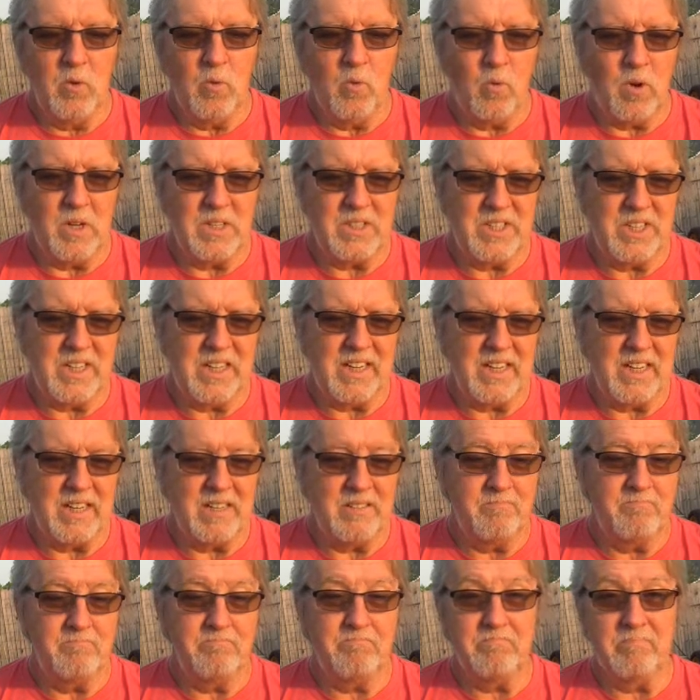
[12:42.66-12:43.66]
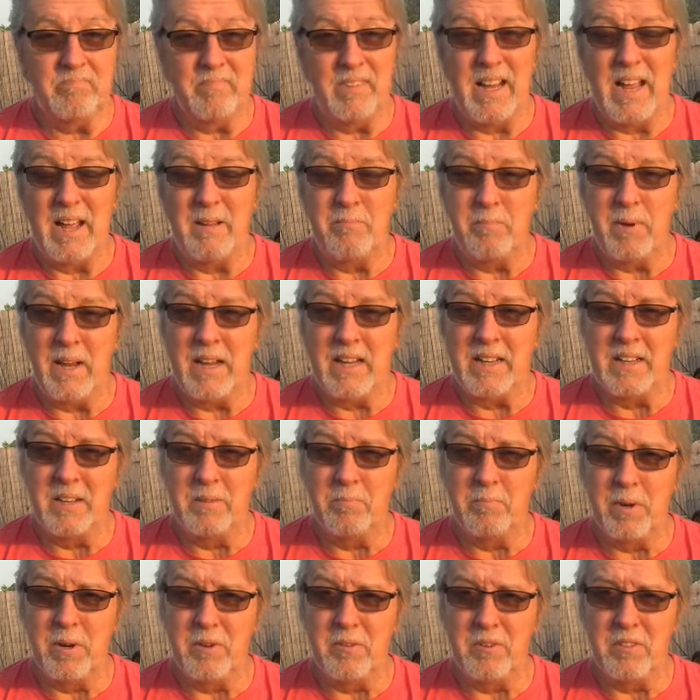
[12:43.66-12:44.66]
Once again, not bad
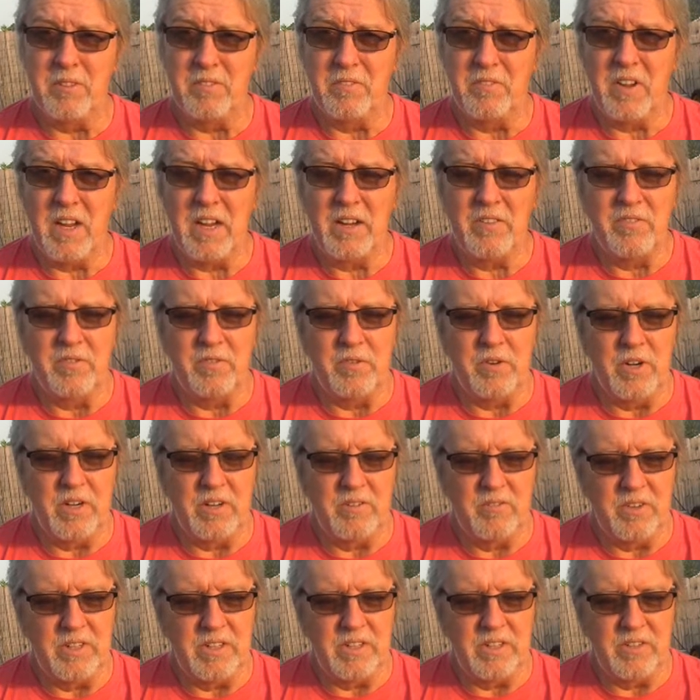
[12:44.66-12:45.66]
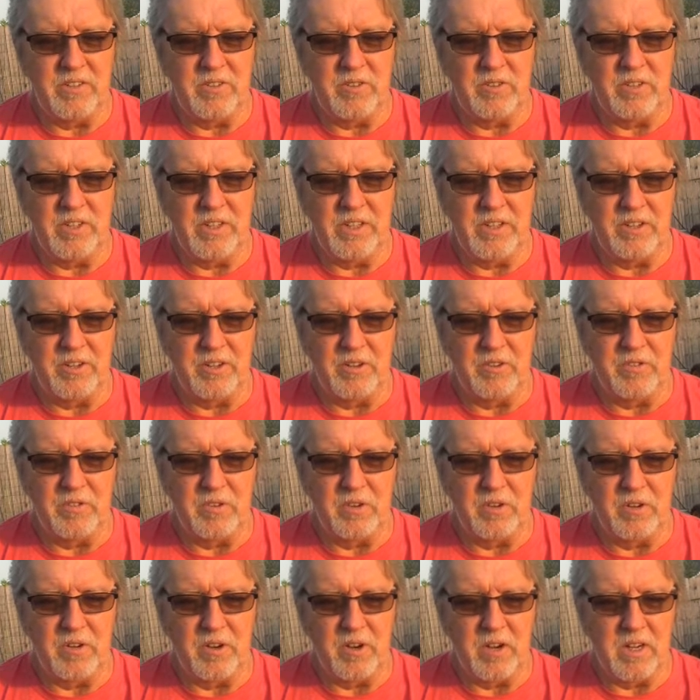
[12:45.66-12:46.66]
compared to the 5-foot when you do a linear
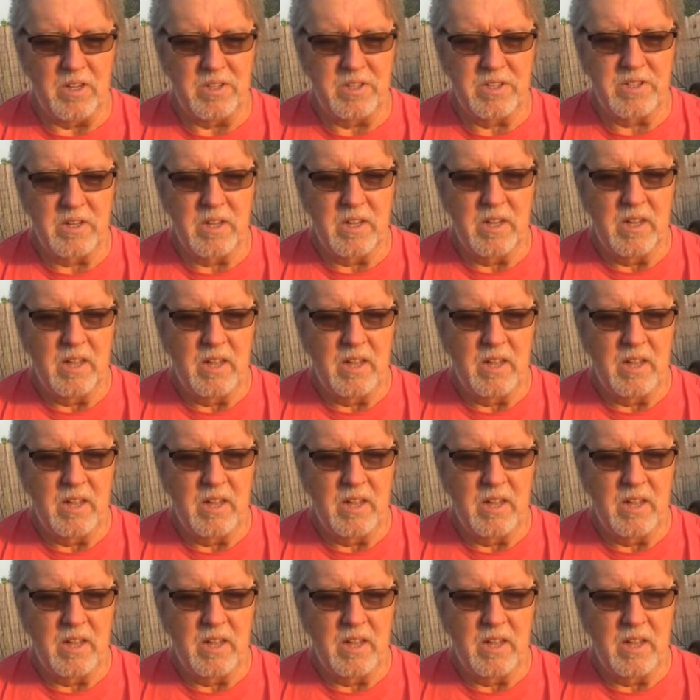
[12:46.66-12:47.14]
foot cost.